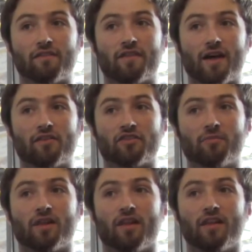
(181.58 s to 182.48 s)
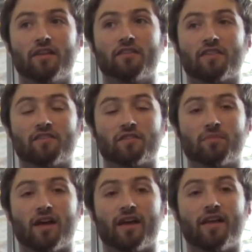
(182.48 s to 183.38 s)
500 milliliters of
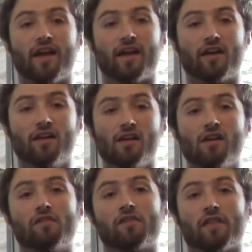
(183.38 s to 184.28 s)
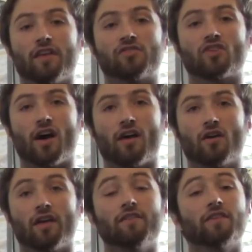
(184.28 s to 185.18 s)
supplied air for the
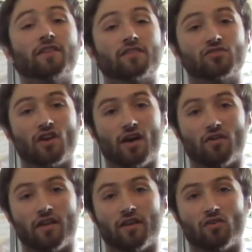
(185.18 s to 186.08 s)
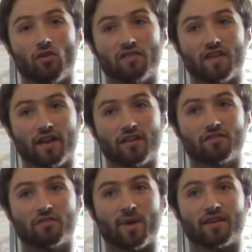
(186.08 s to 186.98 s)
infant, child, and adult settings,
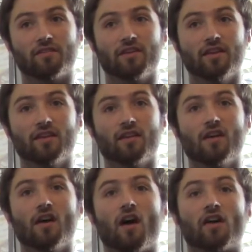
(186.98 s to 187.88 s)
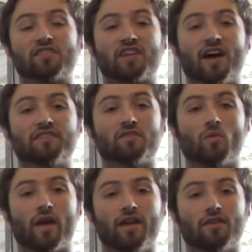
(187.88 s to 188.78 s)
respectively. Our size
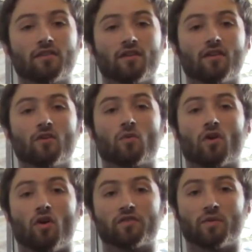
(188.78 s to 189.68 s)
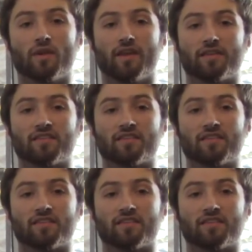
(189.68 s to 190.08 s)
and weight were also in